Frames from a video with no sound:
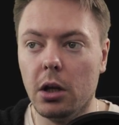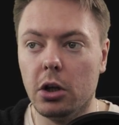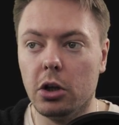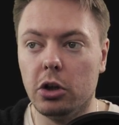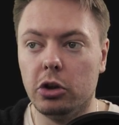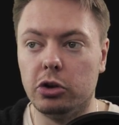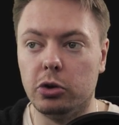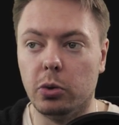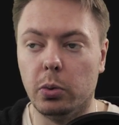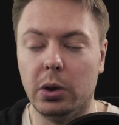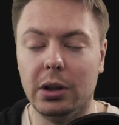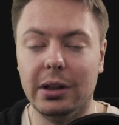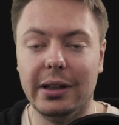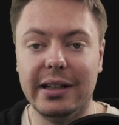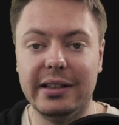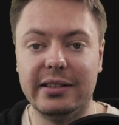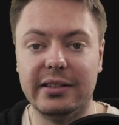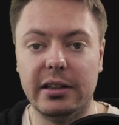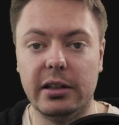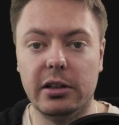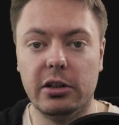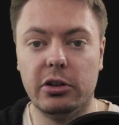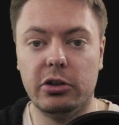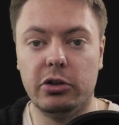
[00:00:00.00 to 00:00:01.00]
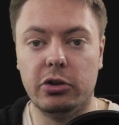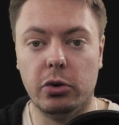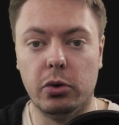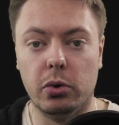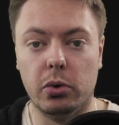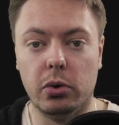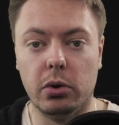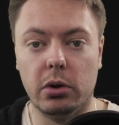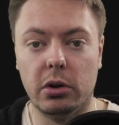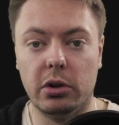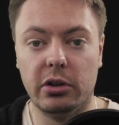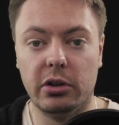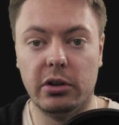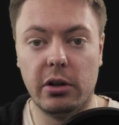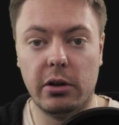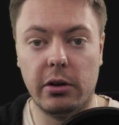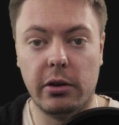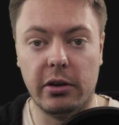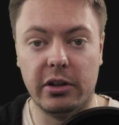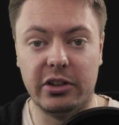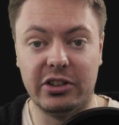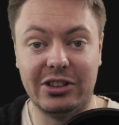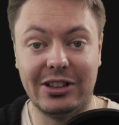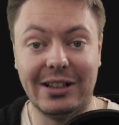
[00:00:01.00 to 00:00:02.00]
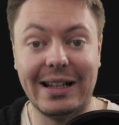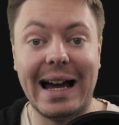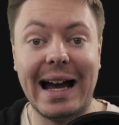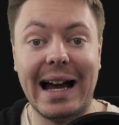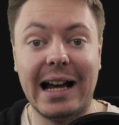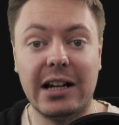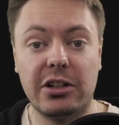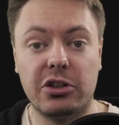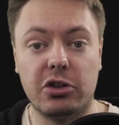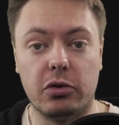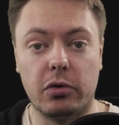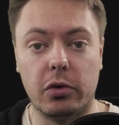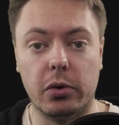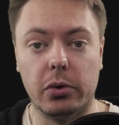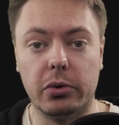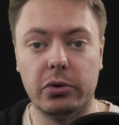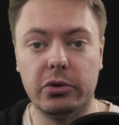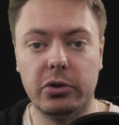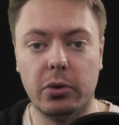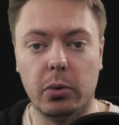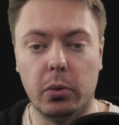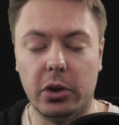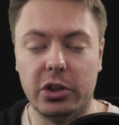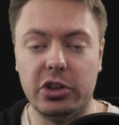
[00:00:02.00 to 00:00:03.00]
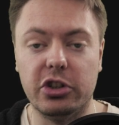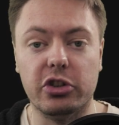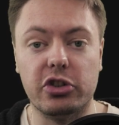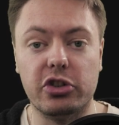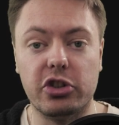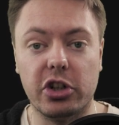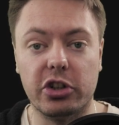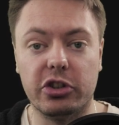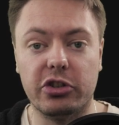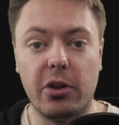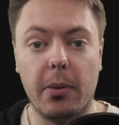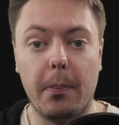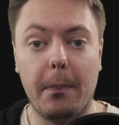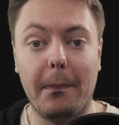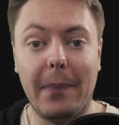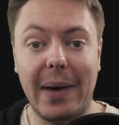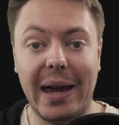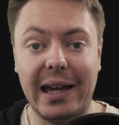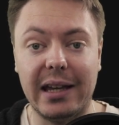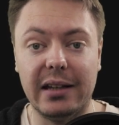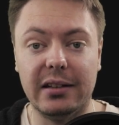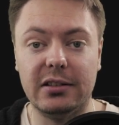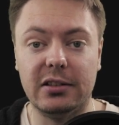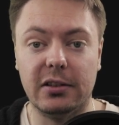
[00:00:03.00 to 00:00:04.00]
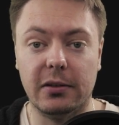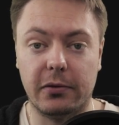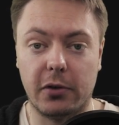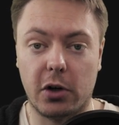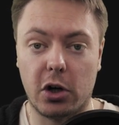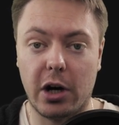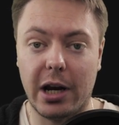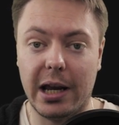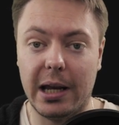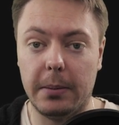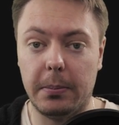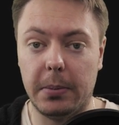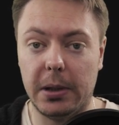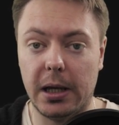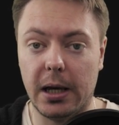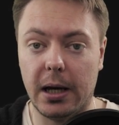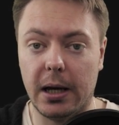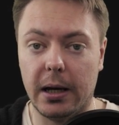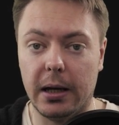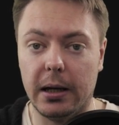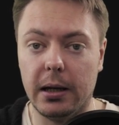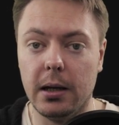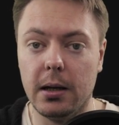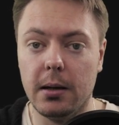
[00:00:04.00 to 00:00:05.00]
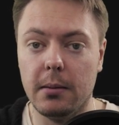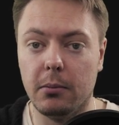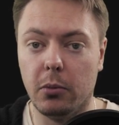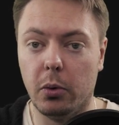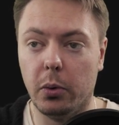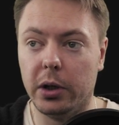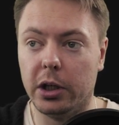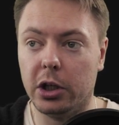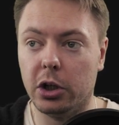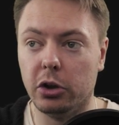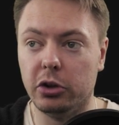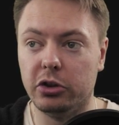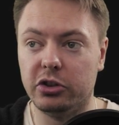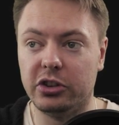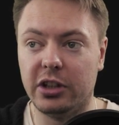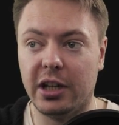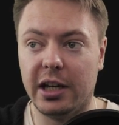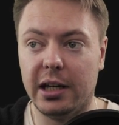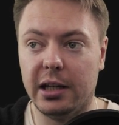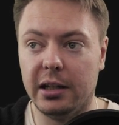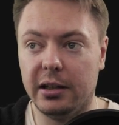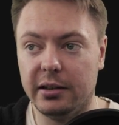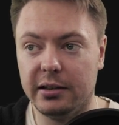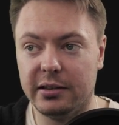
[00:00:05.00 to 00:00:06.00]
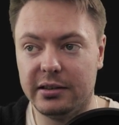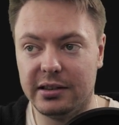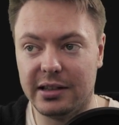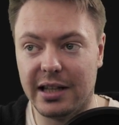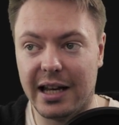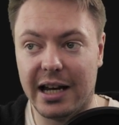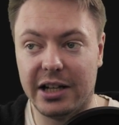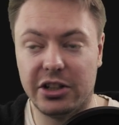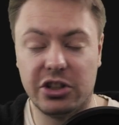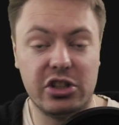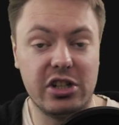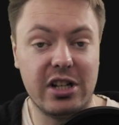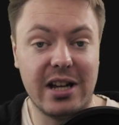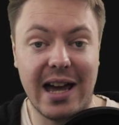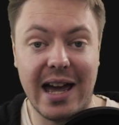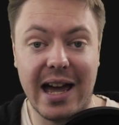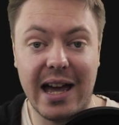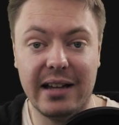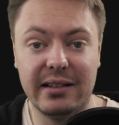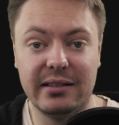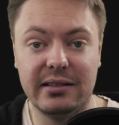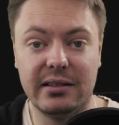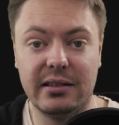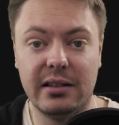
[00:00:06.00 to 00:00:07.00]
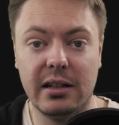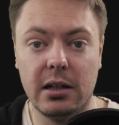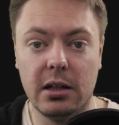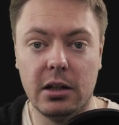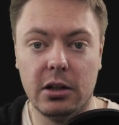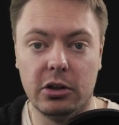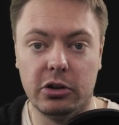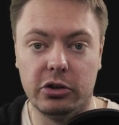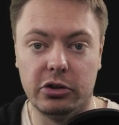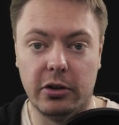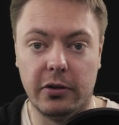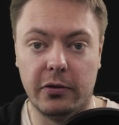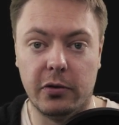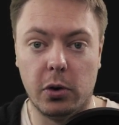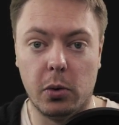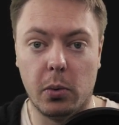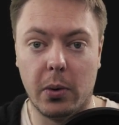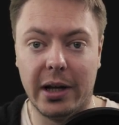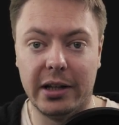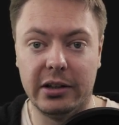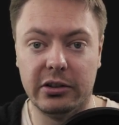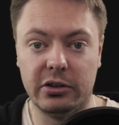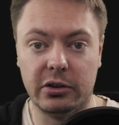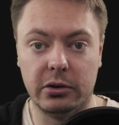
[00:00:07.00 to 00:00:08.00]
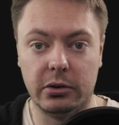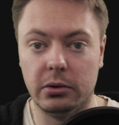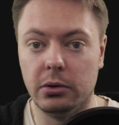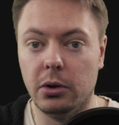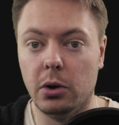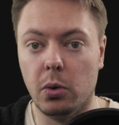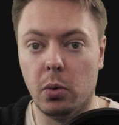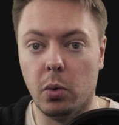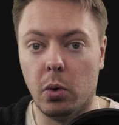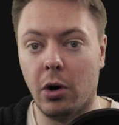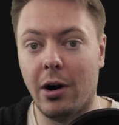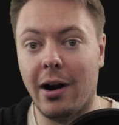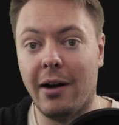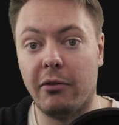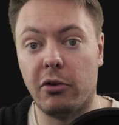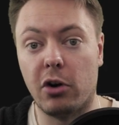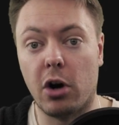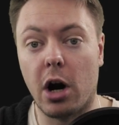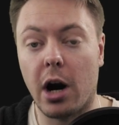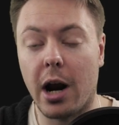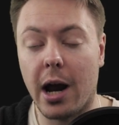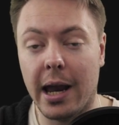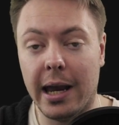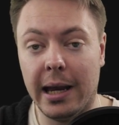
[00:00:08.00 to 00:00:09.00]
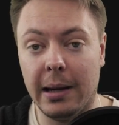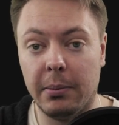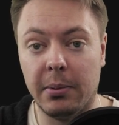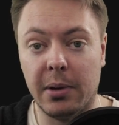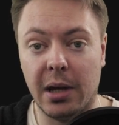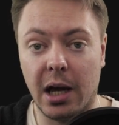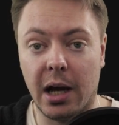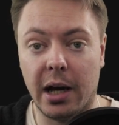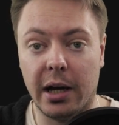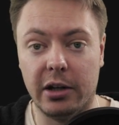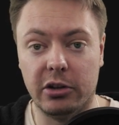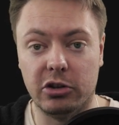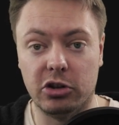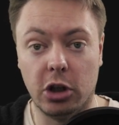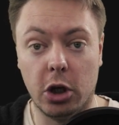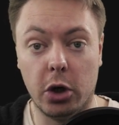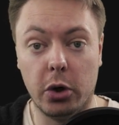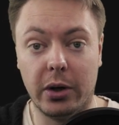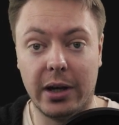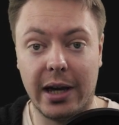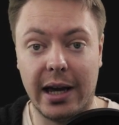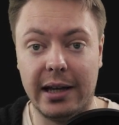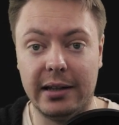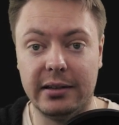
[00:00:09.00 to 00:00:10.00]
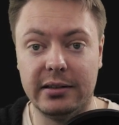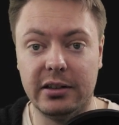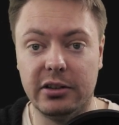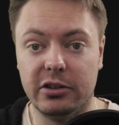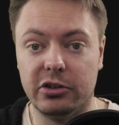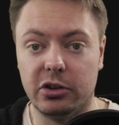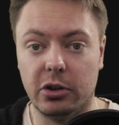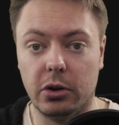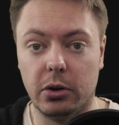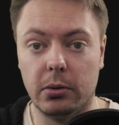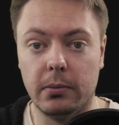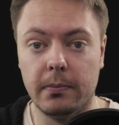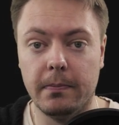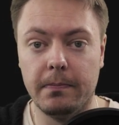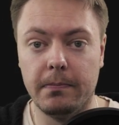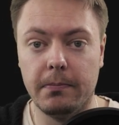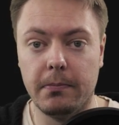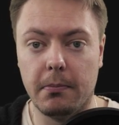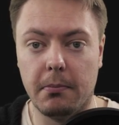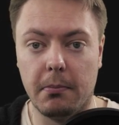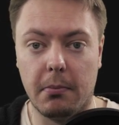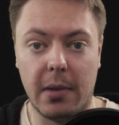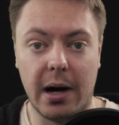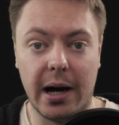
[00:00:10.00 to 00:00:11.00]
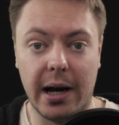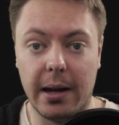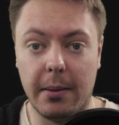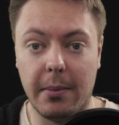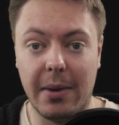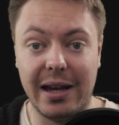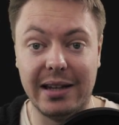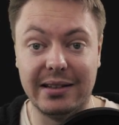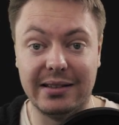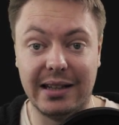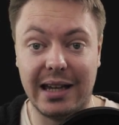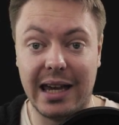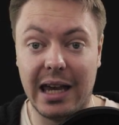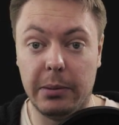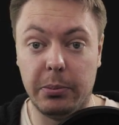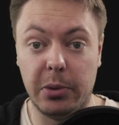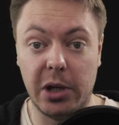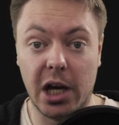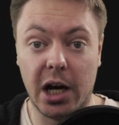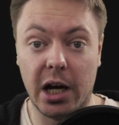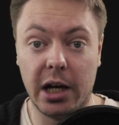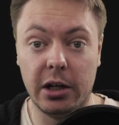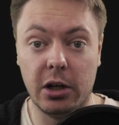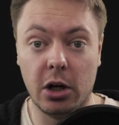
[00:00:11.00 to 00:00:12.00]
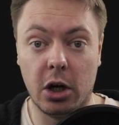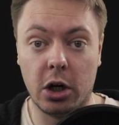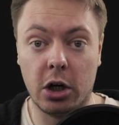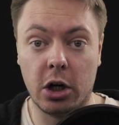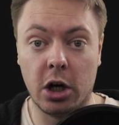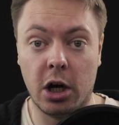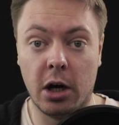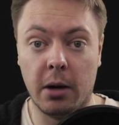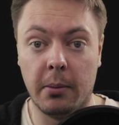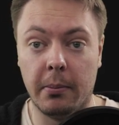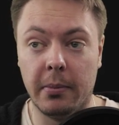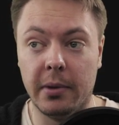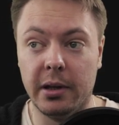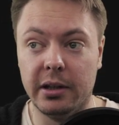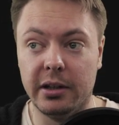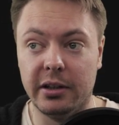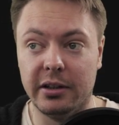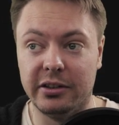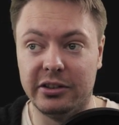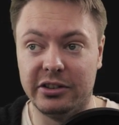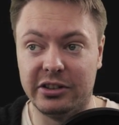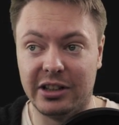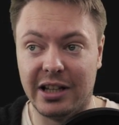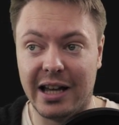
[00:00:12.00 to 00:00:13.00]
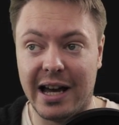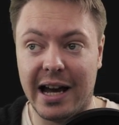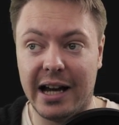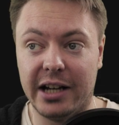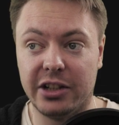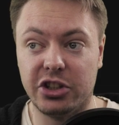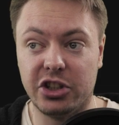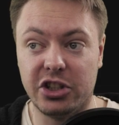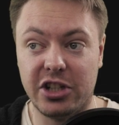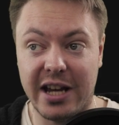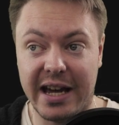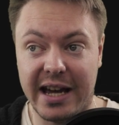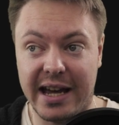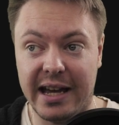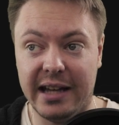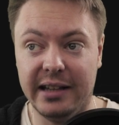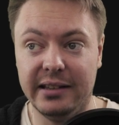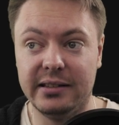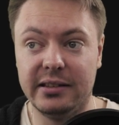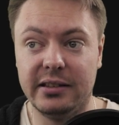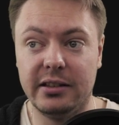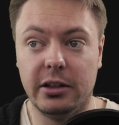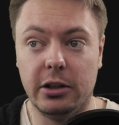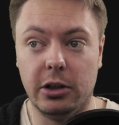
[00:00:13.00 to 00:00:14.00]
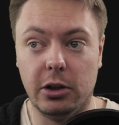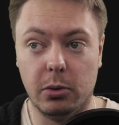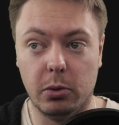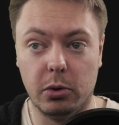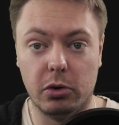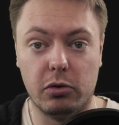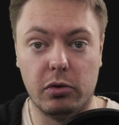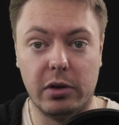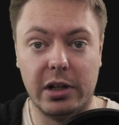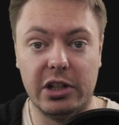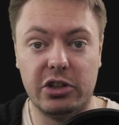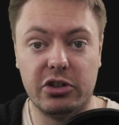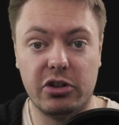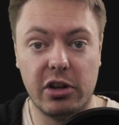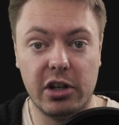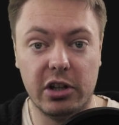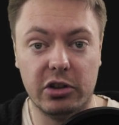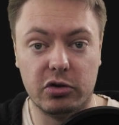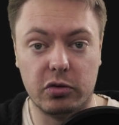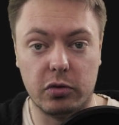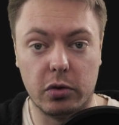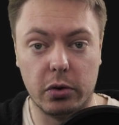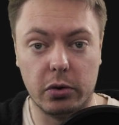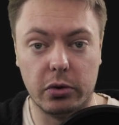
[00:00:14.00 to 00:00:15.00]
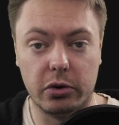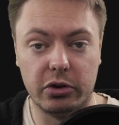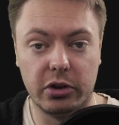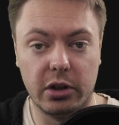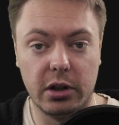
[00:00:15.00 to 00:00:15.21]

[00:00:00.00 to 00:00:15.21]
So we'll listen to the slash route, which is just the base of our API. But we could say slash test. So if you went to wherever our API is located, so myamazingapi.com slash test, you would reach this route.